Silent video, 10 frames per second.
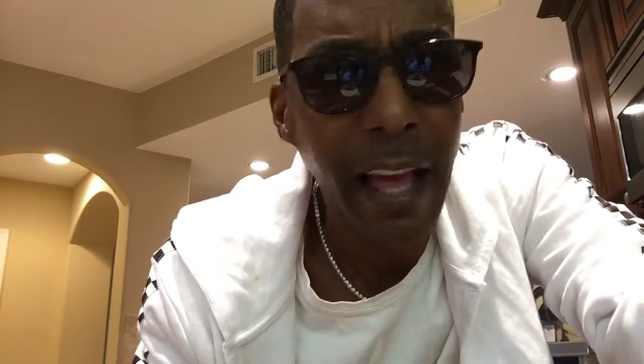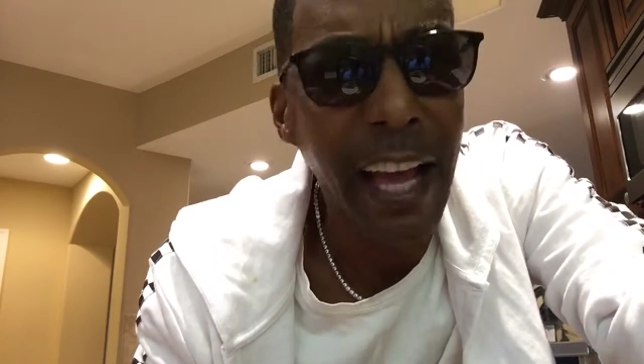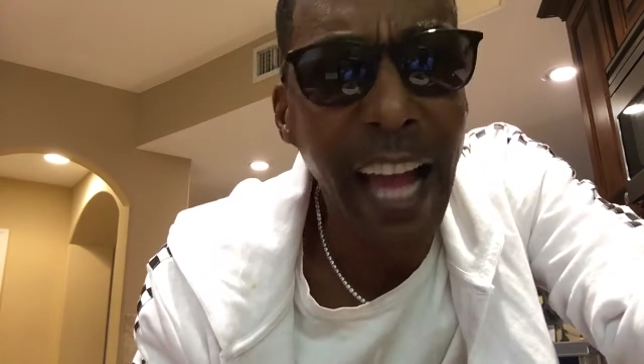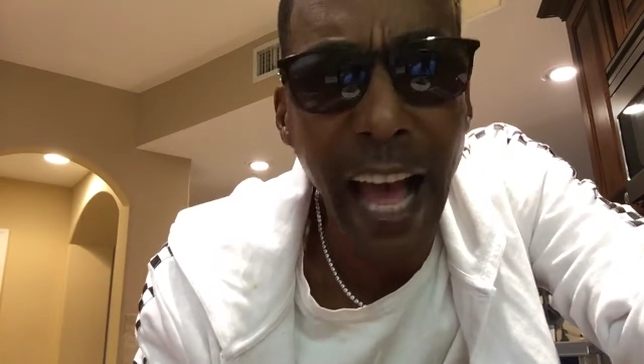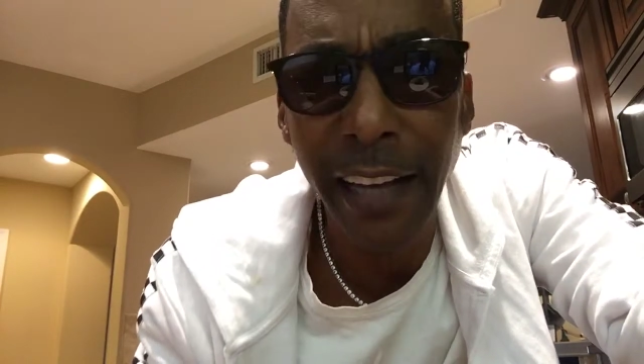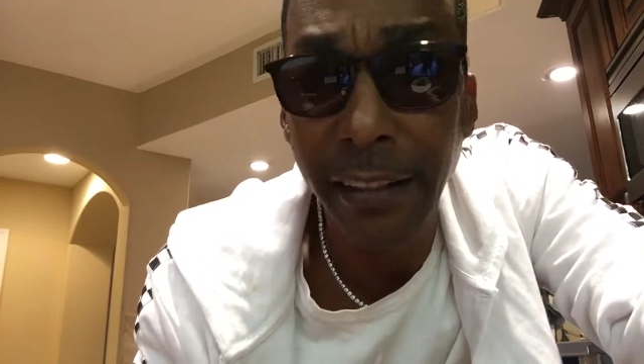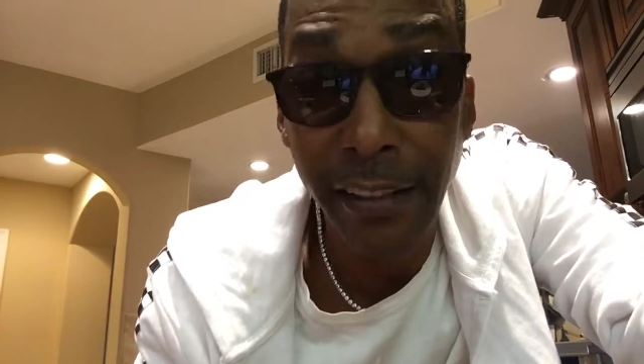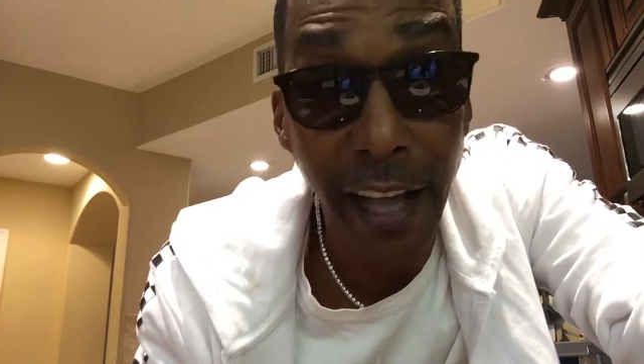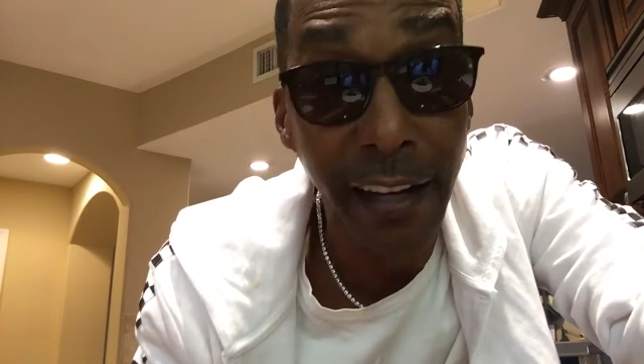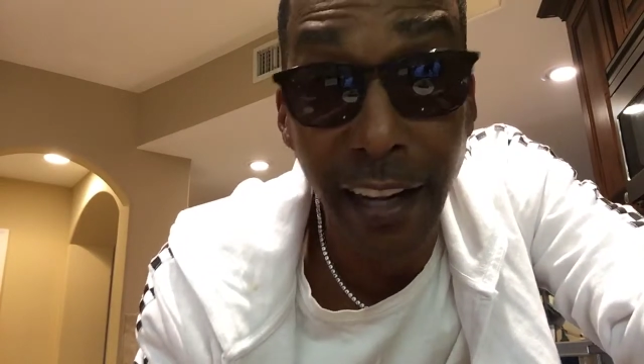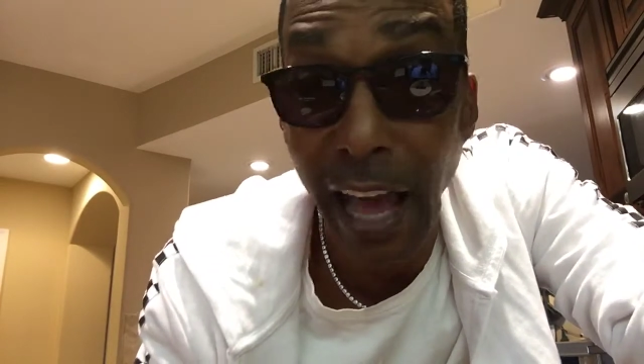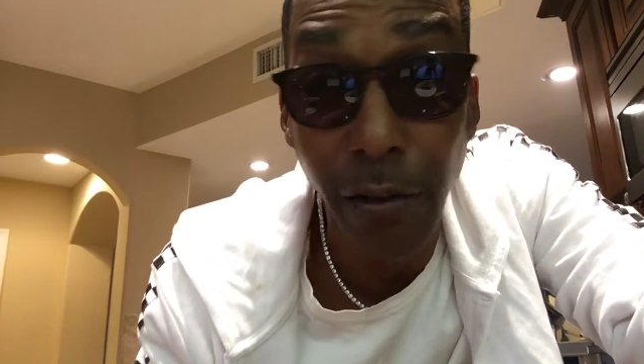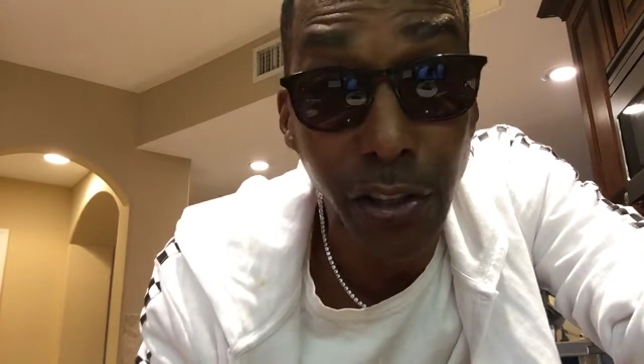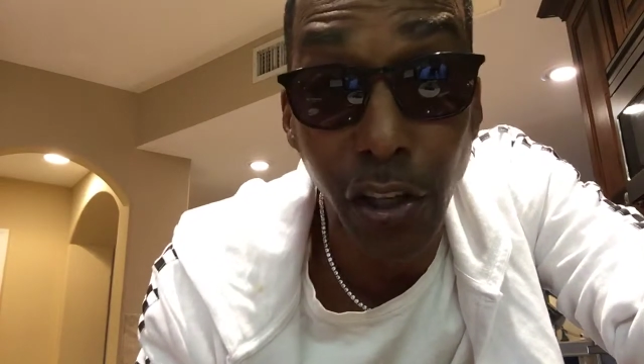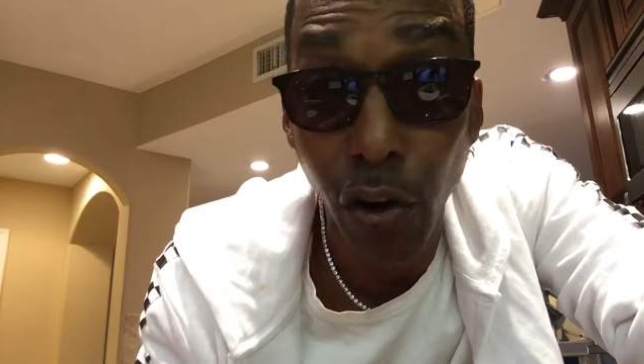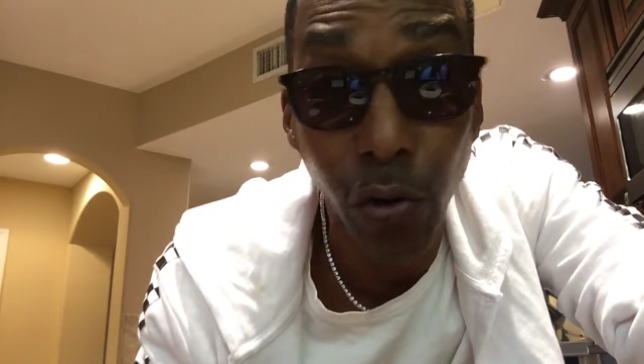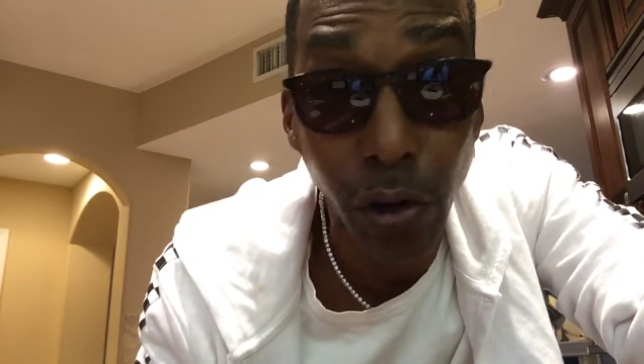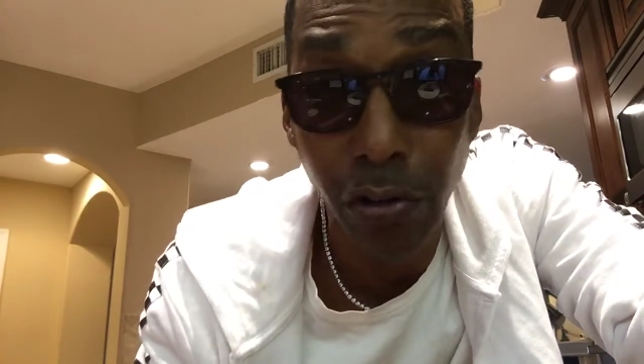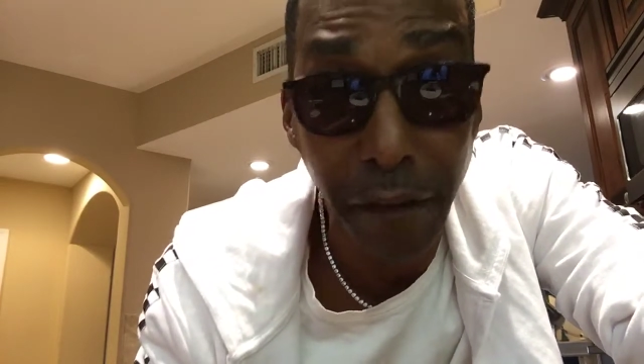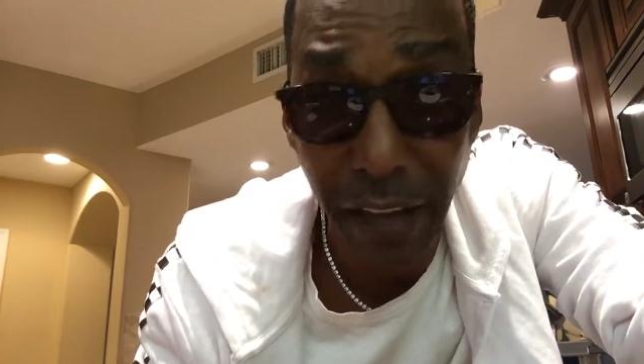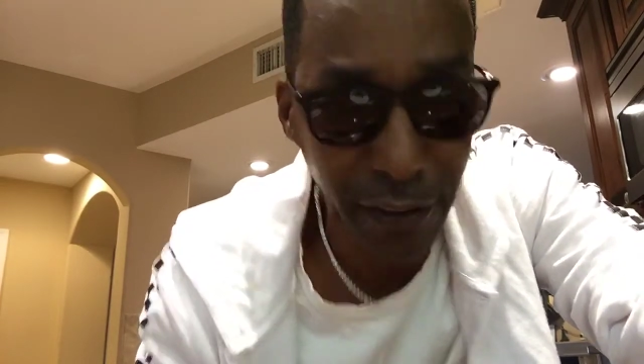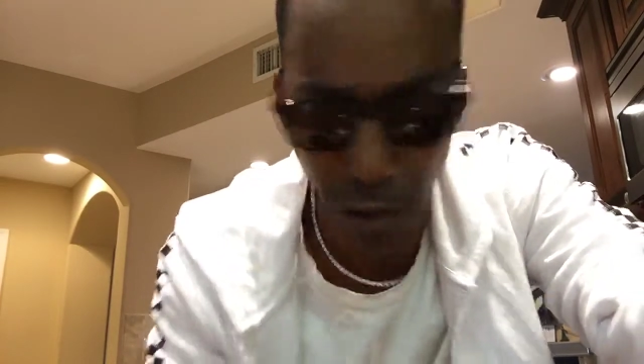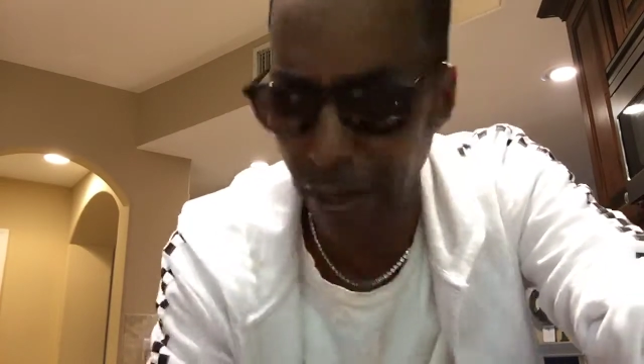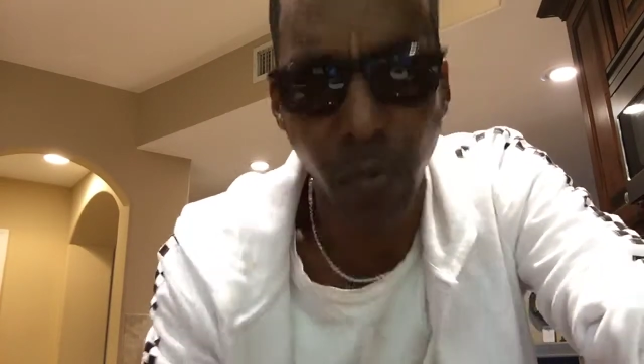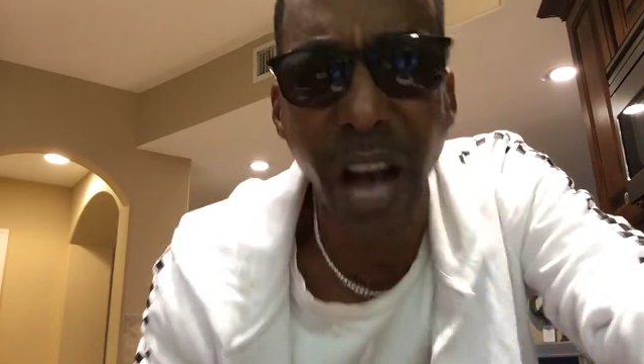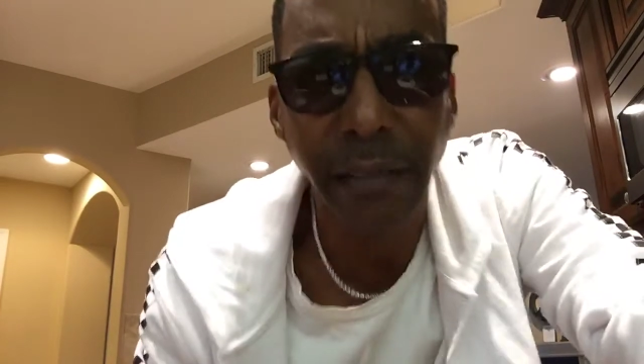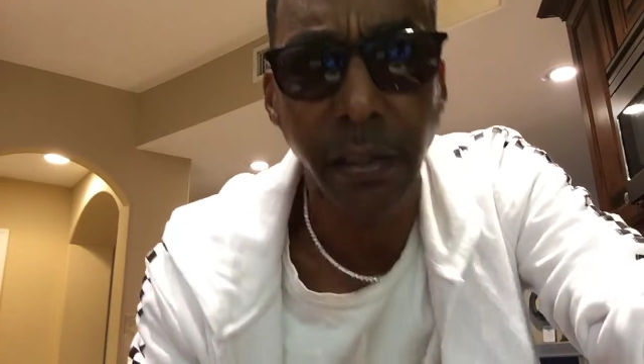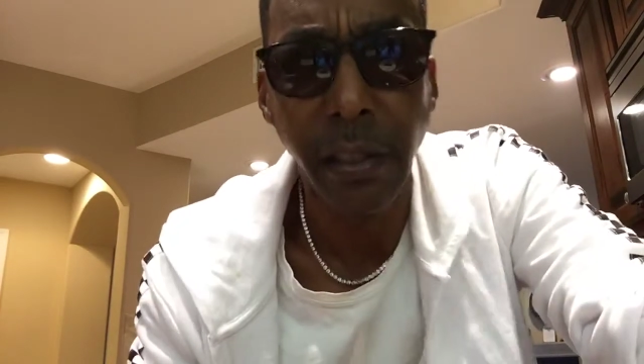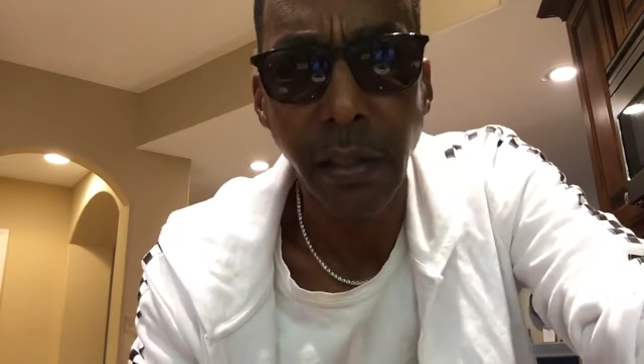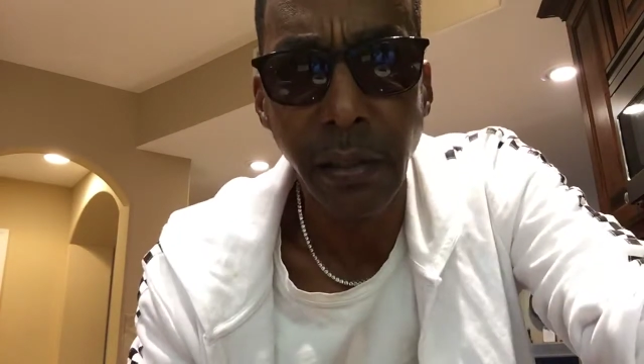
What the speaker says: And I decided that I was gonna hold on to faith no matter what.